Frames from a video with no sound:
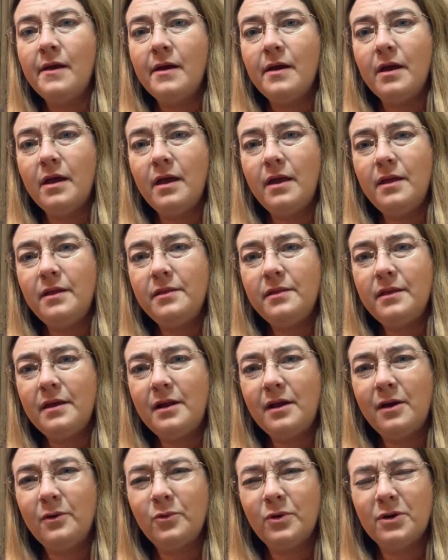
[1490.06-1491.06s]
then
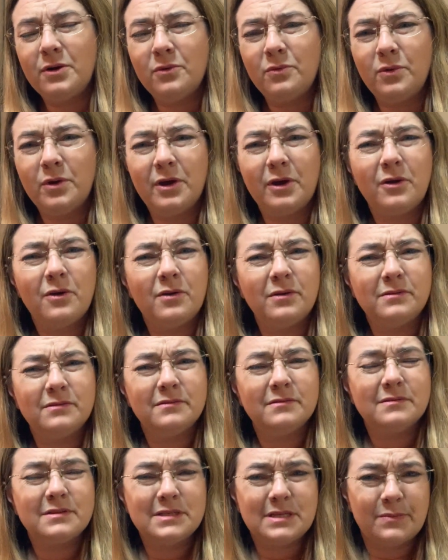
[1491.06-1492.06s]
I want to work
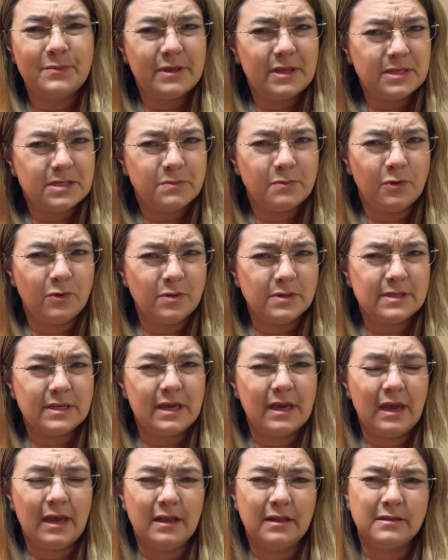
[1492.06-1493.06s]
on some of the smalls
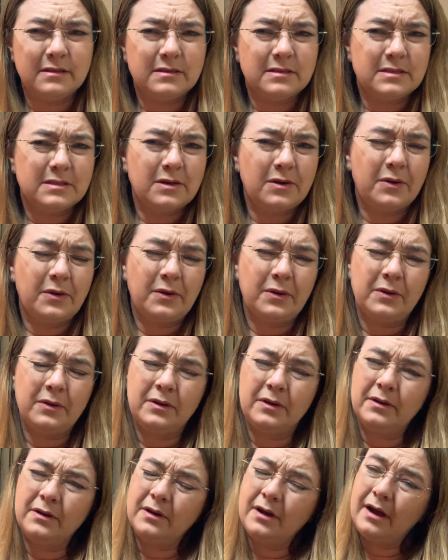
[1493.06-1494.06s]
again.
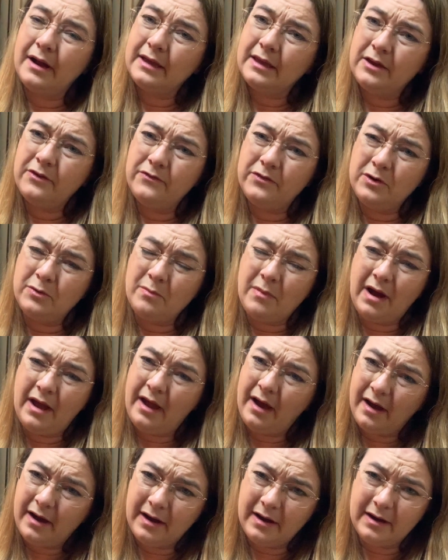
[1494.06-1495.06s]
So I Give You My
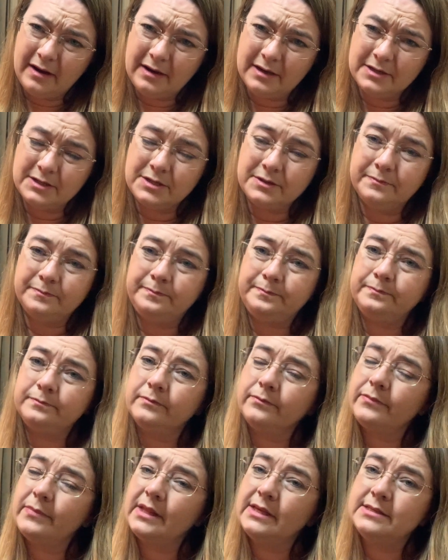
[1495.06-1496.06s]
Heart,
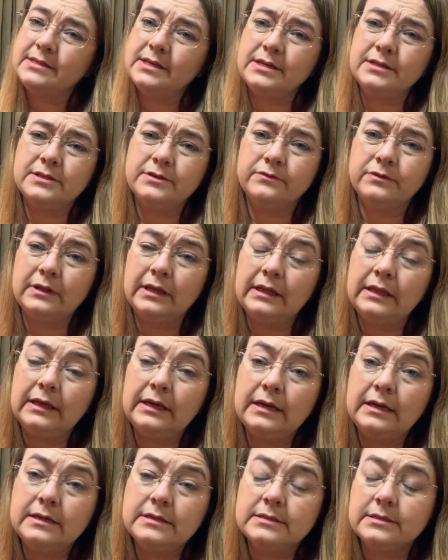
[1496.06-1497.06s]
Scent of
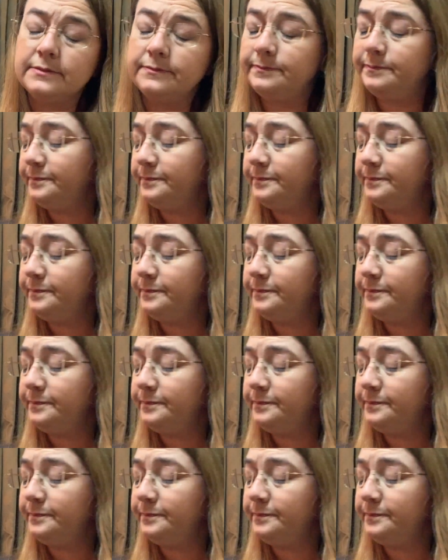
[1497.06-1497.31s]
Lilies.